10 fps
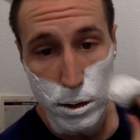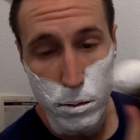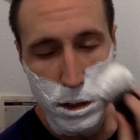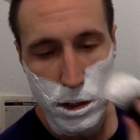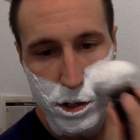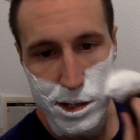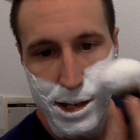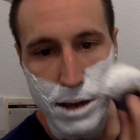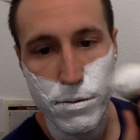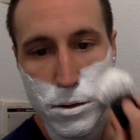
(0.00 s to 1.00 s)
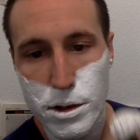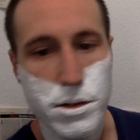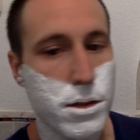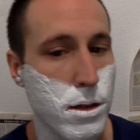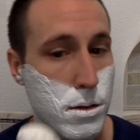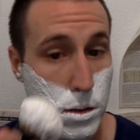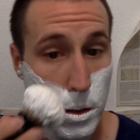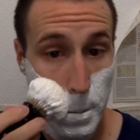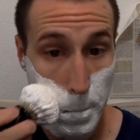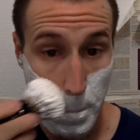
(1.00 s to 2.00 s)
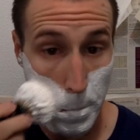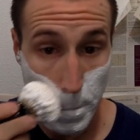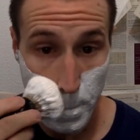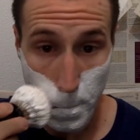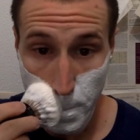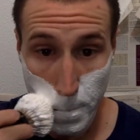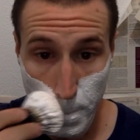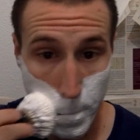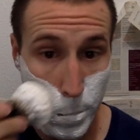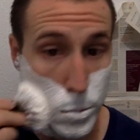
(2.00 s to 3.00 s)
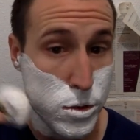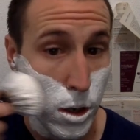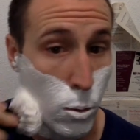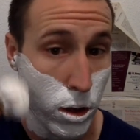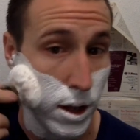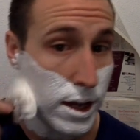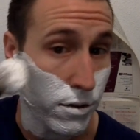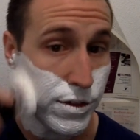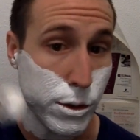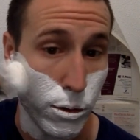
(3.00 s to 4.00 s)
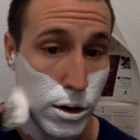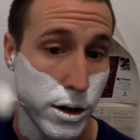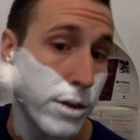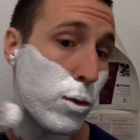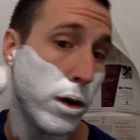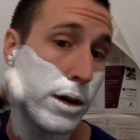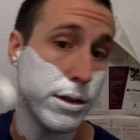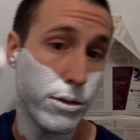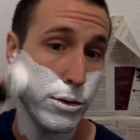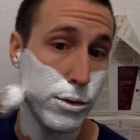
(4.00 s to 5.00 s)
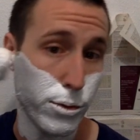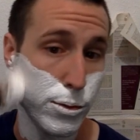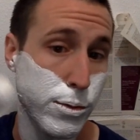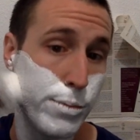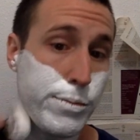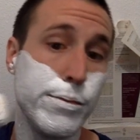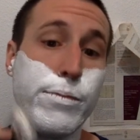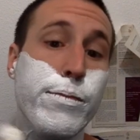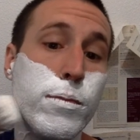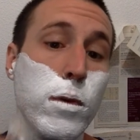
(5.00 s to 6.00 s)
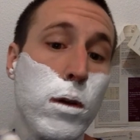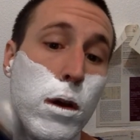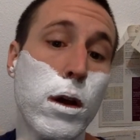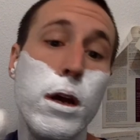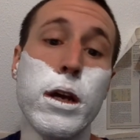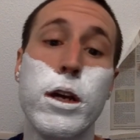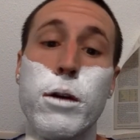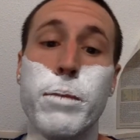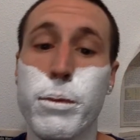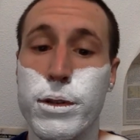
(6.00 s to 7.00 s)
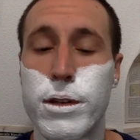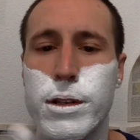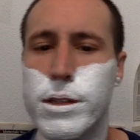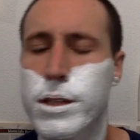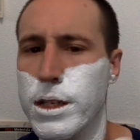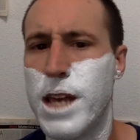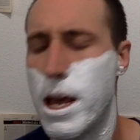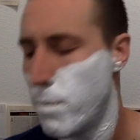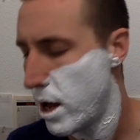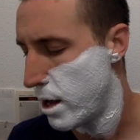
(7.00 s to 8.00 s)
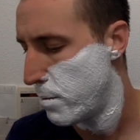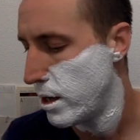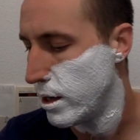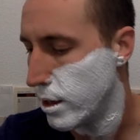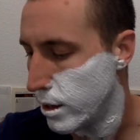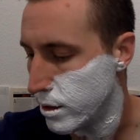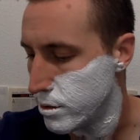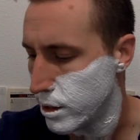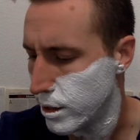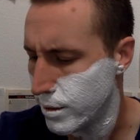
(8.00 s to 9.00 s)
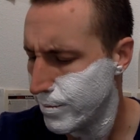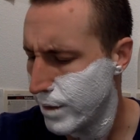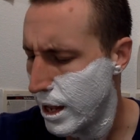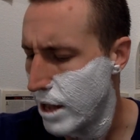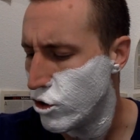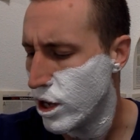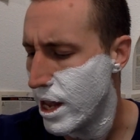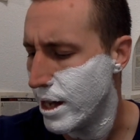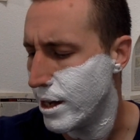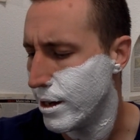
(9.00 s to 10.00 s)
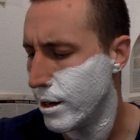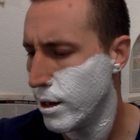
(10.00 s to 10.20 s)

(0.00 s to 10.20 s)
let's just say, for instance, someone like a viewer is wanting to, be able to take my opinion as a educated,